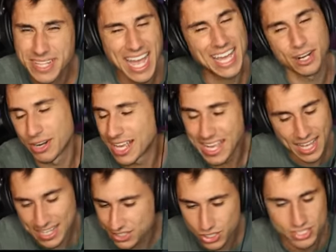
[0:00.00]
I don't, it,
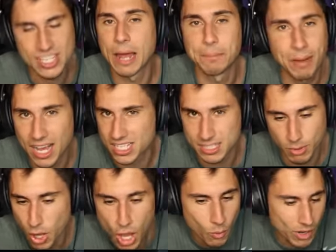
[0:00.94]
it's just not
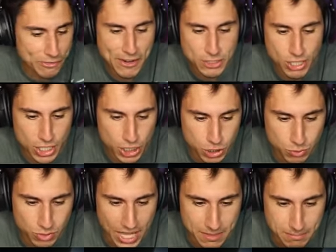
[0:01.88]
possible. What if I try to
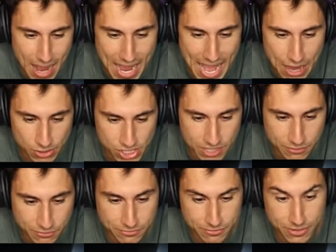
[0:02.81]
shoot like my house in
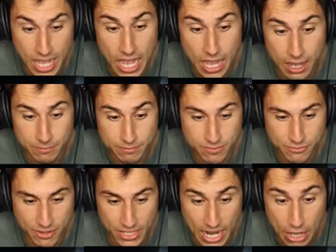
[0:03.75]
uh,
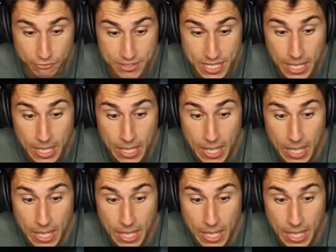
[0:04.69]
Philadelphia?